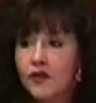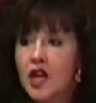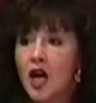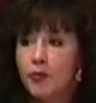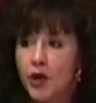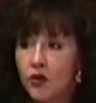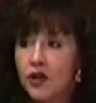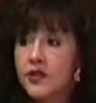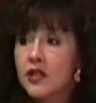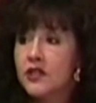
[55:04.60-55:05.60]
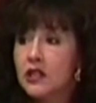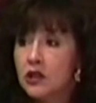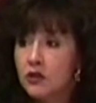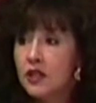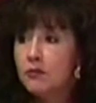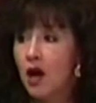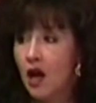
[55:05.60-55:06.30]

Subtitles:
of the components of deluded